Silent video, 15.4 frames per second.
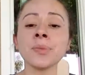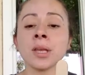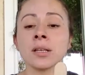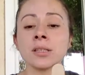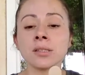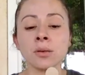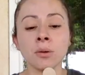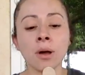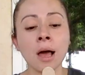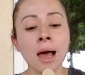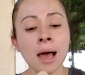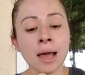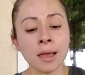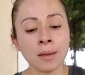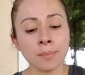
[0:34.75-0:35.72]
So
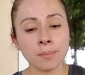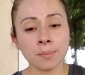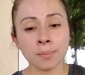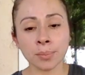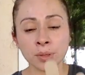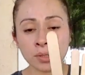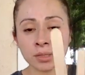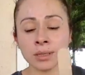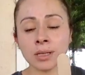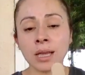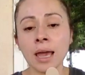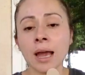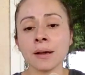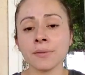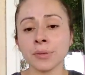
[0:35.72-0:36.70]
I personally
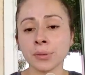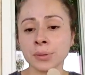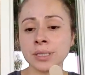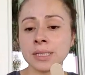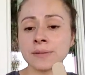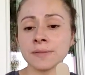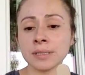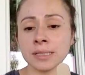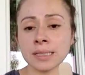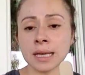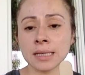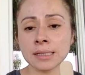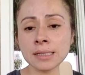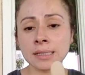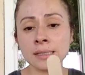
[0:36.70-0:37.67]
have three different
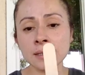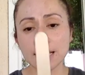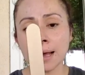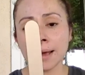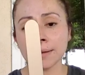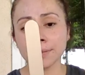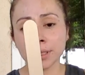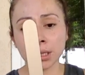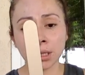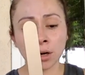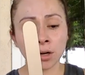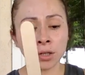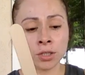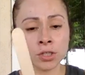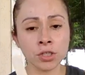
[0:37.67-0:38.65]
sizes. I have the
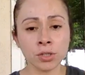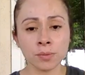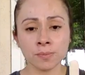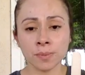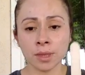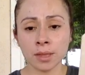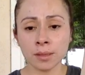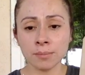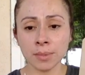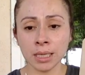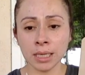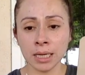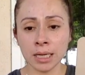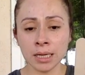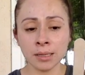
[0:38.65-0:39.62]
large, the
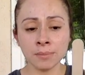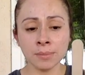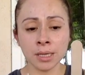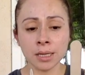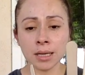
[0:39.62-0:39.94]
medium,